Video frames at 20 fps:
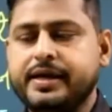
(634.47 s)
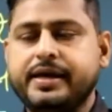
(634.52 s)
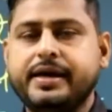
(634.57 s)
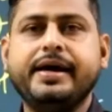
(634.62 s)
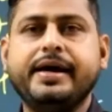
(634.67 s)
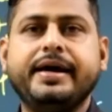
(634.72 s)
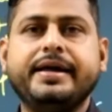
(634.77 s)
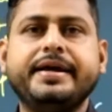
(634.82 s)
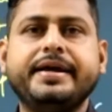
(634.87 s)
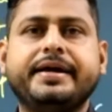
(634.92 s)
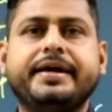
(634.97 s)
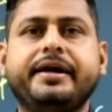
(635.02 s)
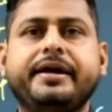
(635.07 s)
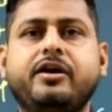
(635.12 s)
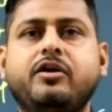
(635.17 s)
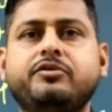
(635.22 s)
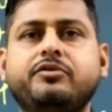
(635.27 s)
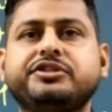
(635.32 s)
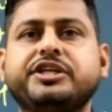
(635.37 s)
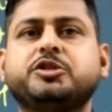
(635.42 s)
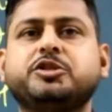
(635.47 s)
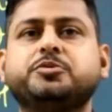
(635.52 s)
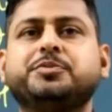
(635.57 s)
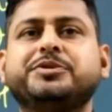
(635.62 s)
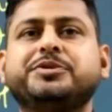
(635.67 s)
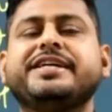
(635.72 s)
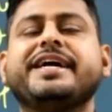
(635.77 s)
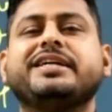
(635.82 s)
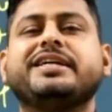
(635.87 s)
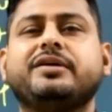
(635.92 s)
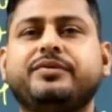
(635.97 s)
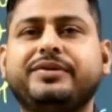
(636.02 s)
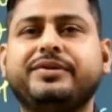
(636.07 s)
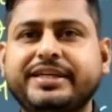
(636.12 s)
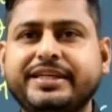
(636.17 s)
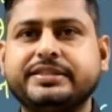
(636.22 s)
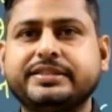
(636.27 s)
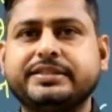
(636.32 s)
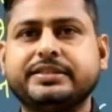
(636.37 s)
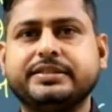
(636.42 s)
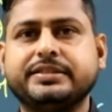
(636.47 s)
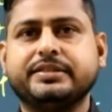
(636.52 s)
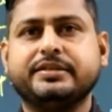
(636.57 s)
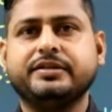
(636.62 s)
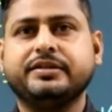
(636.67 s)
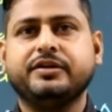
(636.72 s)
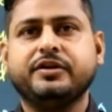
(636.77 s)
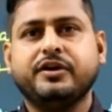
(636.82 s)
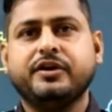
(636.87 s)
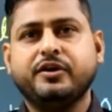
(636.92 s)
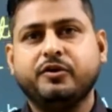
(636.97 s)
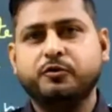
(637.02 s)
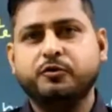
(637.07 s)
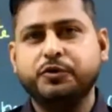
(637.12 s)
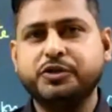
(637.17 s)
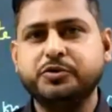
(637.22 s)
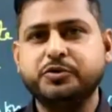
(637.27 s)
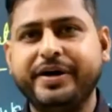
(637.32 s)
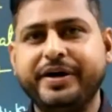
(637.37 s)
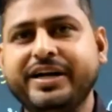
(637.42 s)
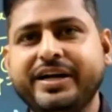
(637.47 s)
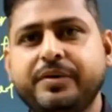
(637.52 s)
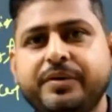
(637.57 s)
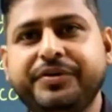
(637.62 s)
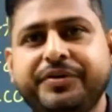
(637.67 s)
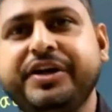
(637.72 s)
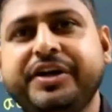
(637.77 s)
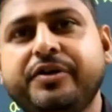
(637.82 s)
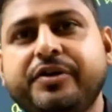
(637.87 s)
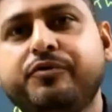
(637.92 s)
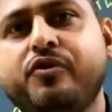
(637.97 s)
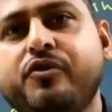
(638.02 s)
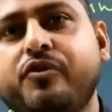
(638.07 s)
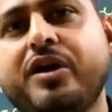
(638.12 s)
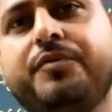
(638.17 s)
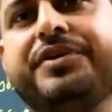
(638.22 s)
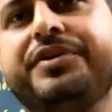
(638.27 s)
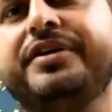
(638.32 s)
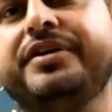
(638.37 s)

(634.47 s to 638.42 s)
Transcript: any kind of suspicious activities, which might be involved